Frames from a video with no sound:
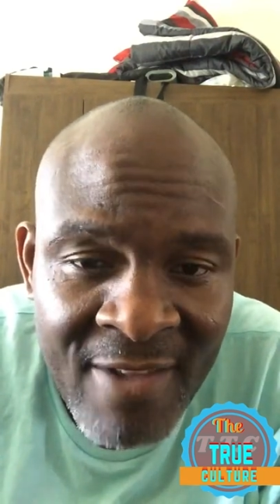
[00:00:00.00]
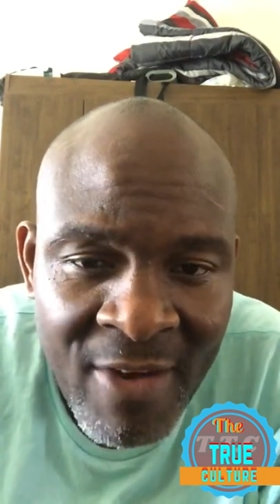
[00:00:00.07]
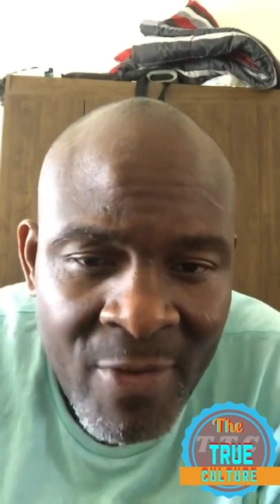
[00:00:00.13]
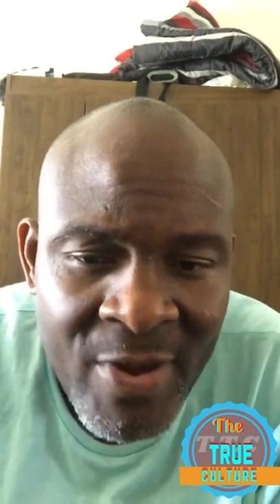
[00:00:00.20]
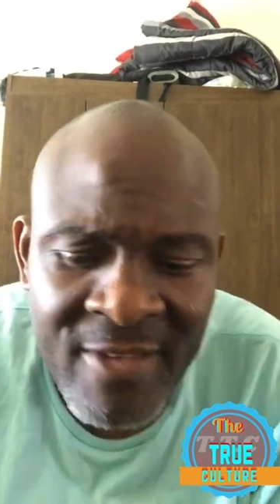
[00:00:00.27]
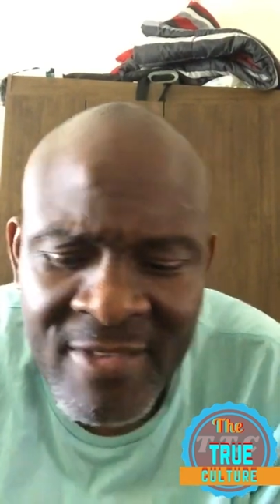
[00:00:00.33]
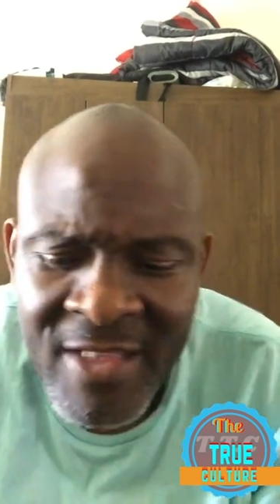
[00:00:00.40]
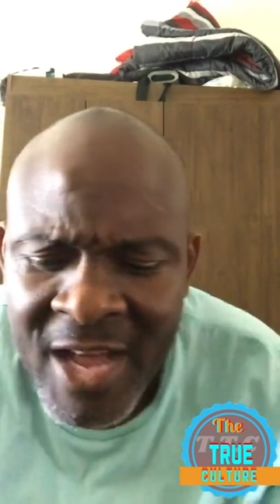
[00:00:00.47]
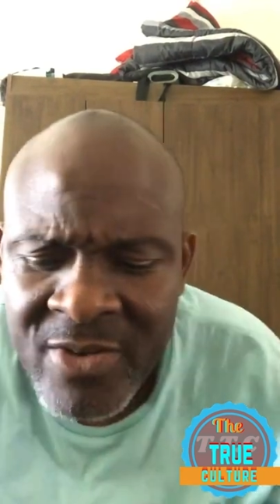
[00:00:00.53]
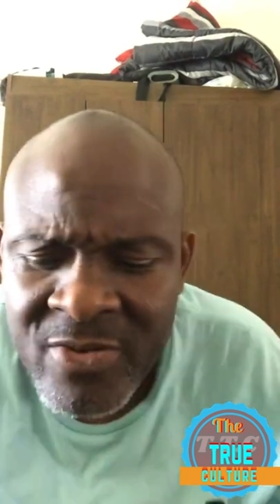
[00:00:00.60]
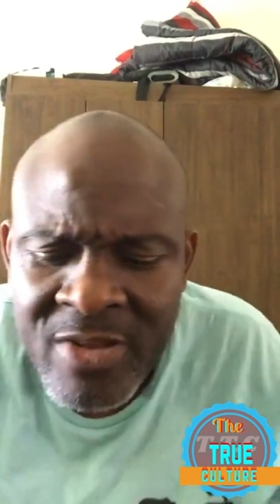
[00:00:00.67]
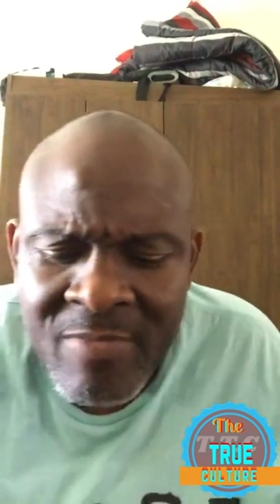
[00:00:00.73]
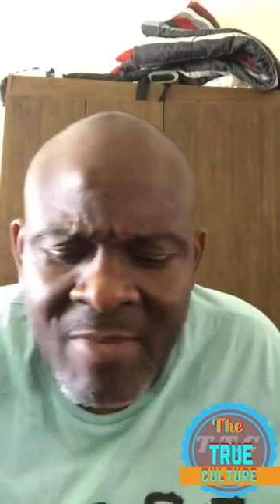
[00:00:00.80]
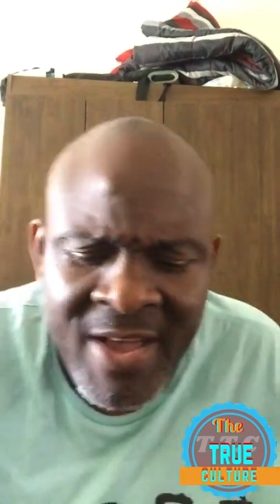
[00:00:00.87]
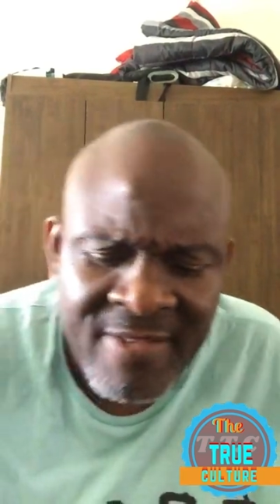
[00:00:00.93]
And when you start do
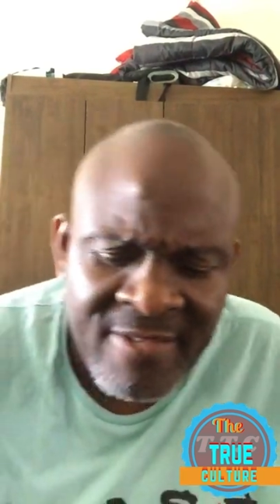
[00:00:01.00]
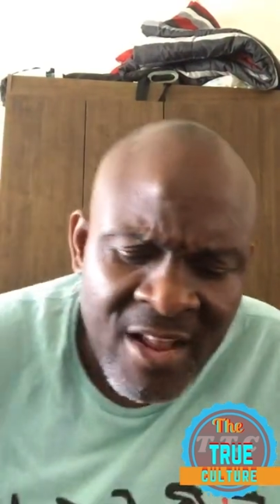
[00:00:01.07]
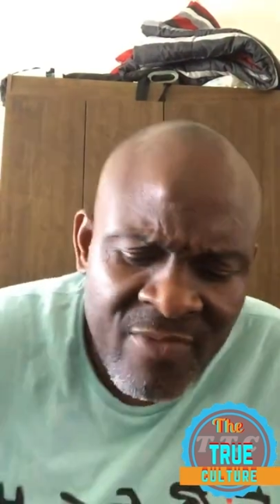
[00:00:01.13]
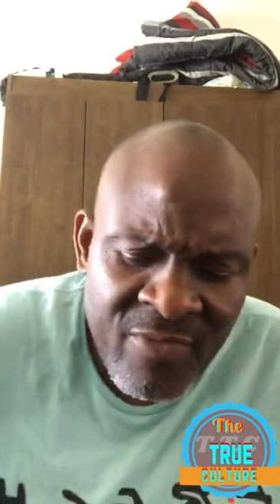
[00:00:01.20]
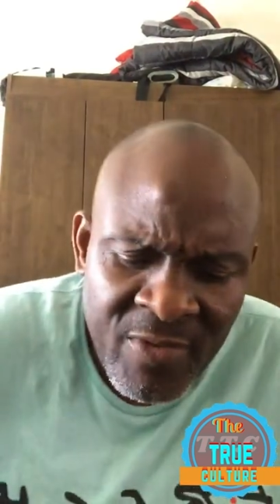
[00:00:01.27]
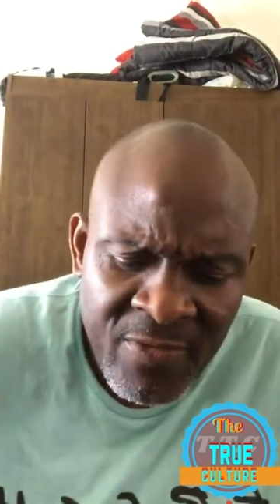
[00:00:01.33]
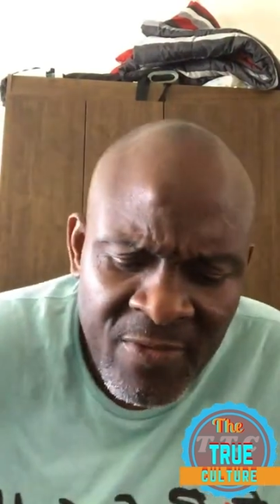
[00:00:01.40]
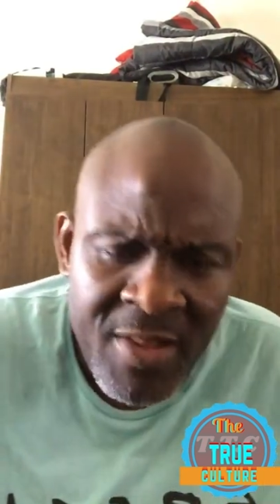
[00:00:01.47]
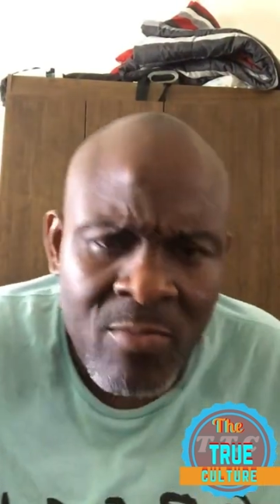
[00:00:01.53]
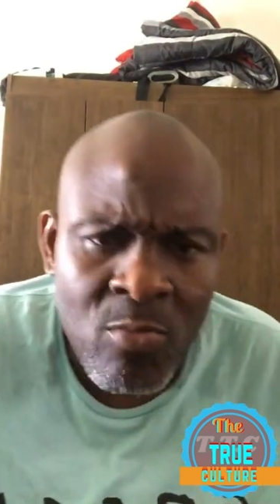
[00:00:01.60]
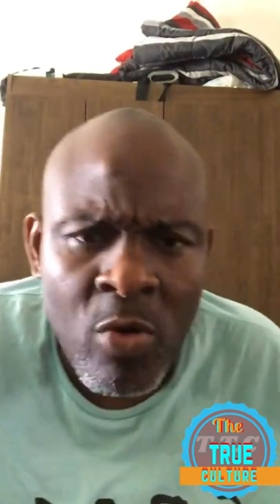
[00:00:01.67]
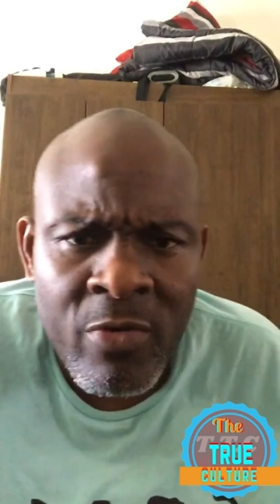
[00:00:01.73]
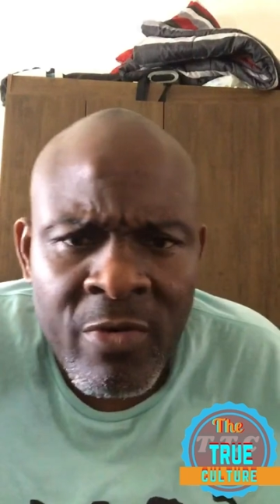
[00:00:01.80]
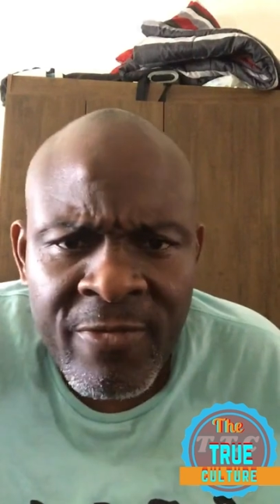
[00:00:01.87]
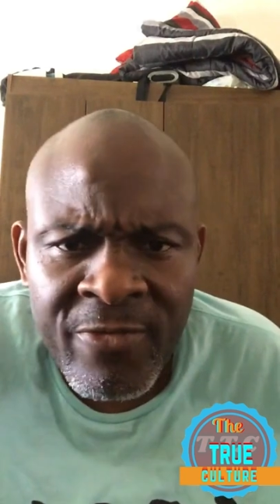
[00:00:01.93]
it by yourself, it feel
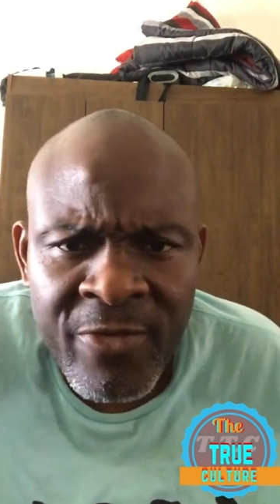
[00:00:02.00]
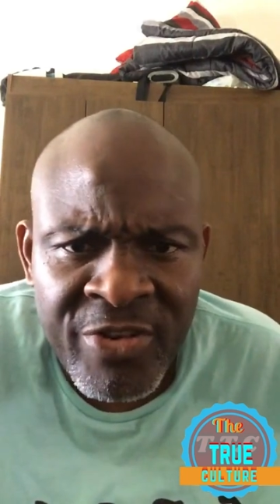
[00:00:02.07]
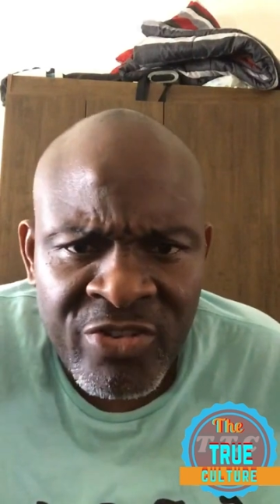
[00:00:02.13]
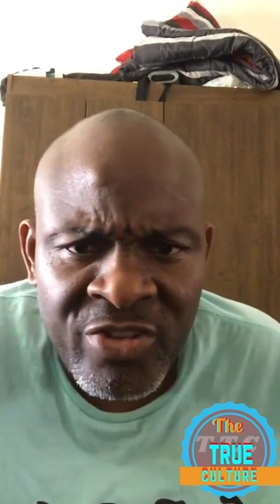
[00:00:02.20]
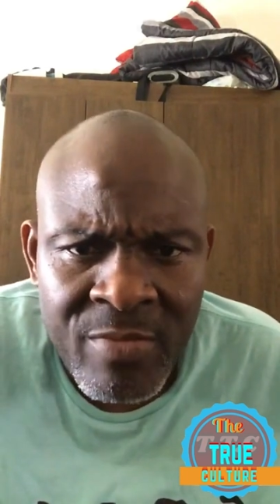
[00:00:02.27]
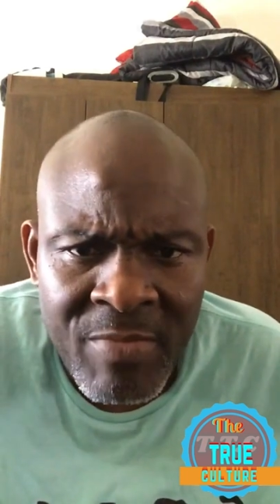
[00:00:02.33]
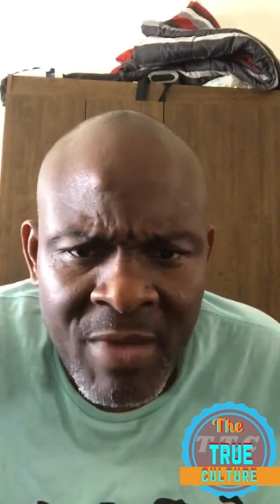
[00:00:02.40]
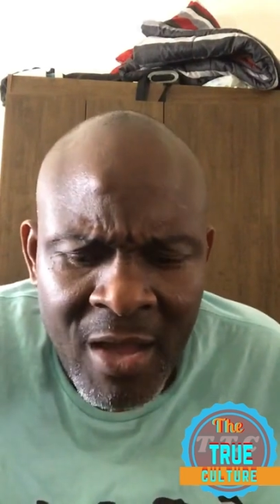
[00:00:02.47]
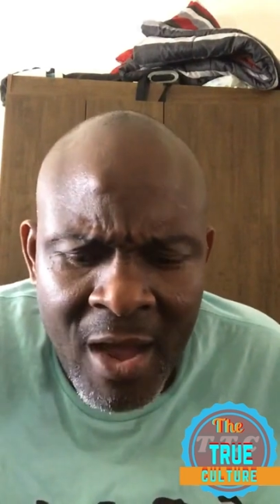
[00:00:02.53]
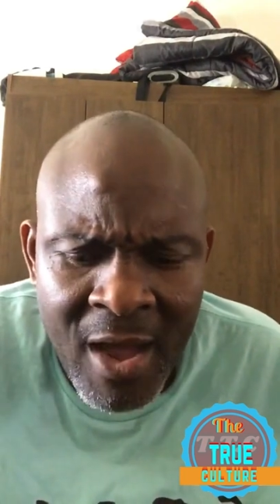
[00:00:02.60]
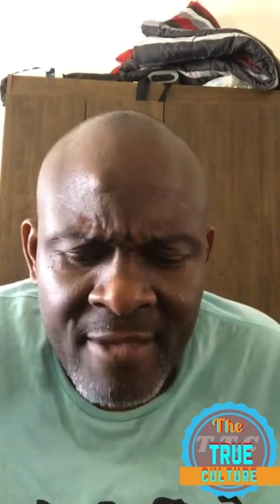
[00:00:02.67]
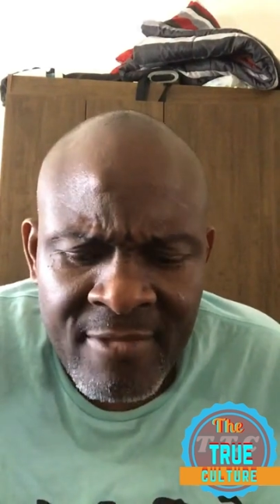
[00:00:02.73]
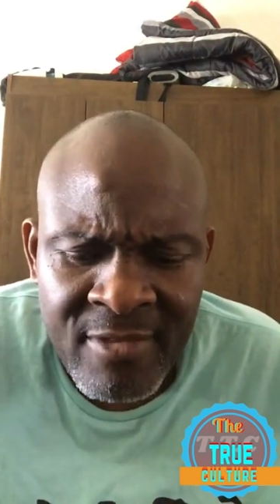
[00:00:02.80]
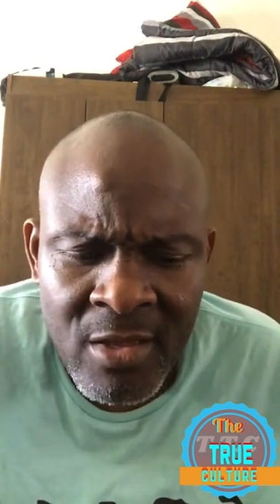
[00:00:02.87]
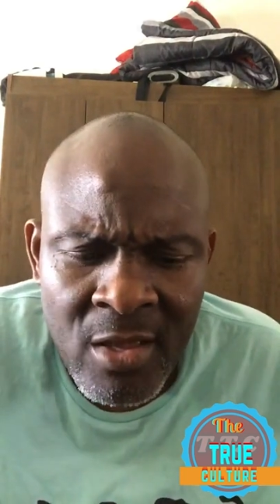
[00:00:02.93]
more refreshing
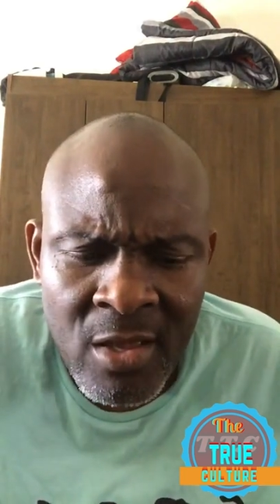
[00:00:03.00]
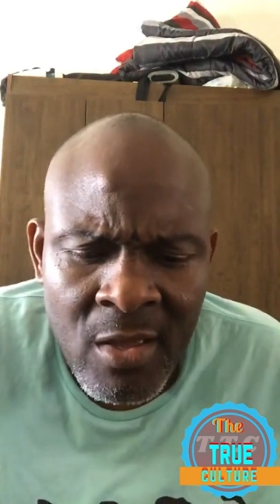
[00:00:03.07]
because